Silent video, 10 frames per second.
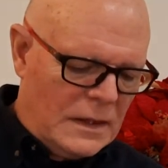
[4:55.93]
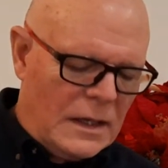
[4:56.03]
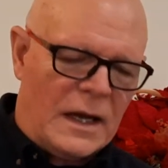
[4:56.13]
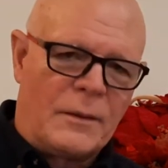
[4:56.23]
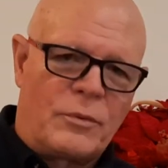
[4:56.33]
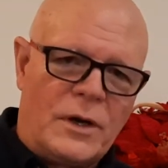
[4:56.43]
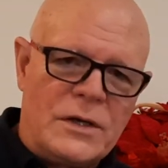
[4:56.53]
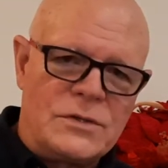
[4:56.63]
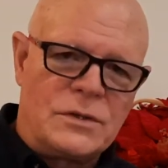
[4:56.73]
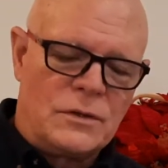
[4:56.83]
I
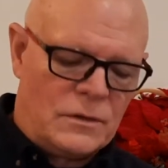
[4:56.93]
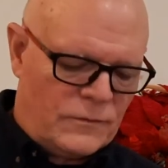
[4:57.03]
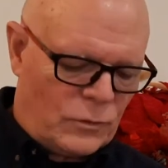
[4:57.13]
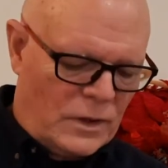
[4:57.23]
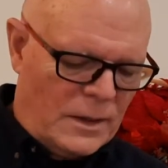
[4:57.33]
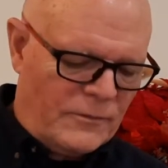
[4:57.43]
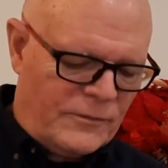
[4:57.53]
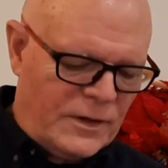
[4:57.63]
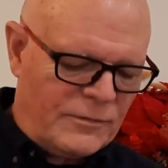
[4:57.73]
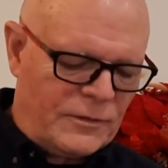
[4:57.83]
praise you, For I am
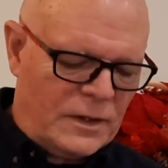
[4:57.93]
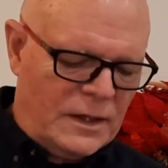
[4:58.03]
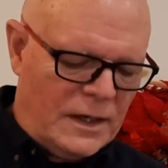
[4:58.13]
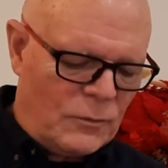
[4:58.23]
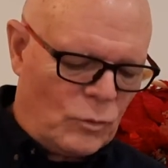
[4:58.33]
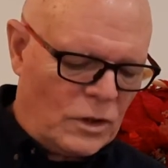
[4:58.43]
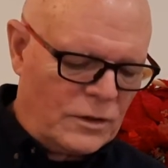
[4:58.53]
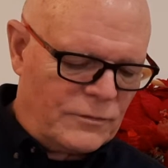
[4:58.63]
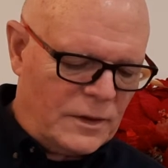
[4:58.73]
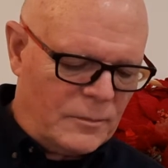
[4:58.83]
fearfully and
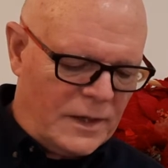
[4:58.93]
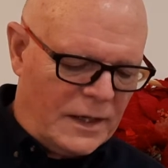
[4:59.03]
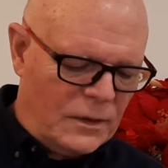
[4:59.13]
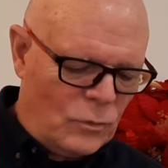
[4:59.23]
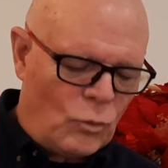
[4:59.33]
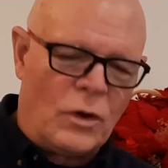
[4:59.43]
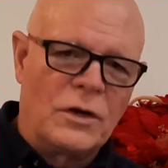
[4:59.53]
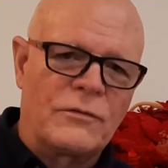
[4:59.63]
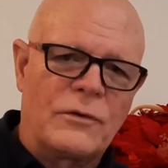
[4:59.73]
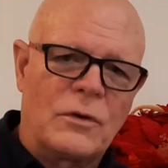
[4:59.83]
wonderfully made.
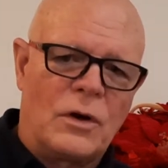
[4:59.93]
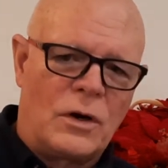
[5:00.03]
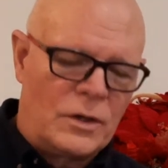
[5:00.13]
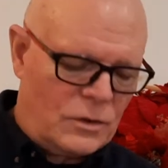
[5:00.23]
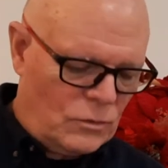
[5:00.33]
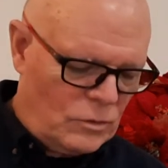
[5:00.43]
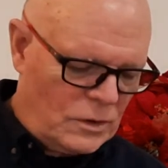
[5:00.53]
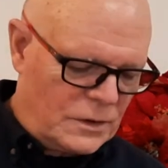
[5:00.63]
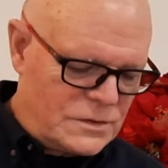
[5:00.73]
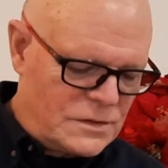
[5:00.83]
Wonderful are your
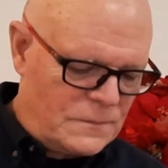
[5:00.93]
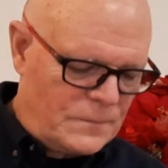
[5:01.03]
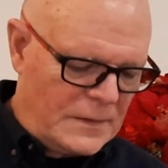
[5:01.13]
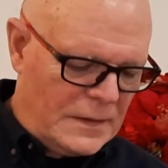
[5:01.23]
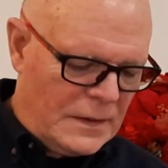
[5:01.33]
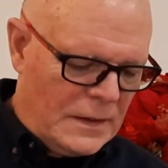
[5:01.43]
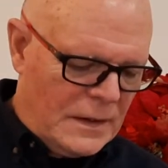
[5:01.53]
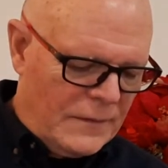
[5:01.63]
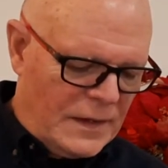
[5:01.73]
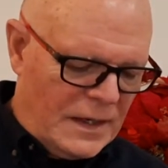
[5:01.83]
works,
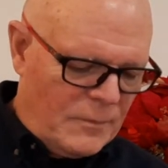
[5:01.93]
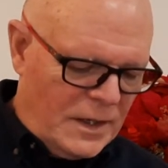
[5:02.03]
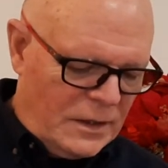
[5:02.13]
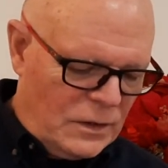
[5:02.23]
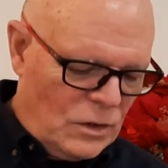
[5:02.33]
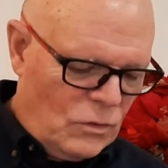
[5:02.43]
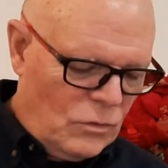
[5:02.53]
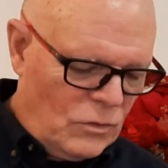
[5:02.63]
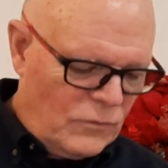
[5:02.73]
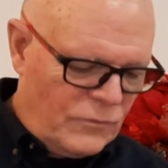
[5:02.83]
that I may
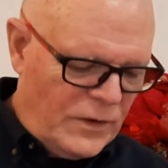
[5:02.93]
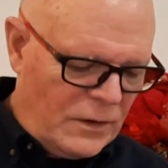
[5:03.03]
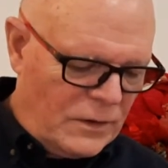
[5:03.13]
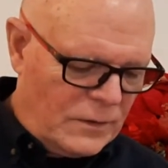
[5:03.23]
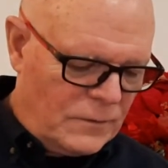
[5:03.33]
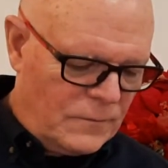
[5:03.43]
know very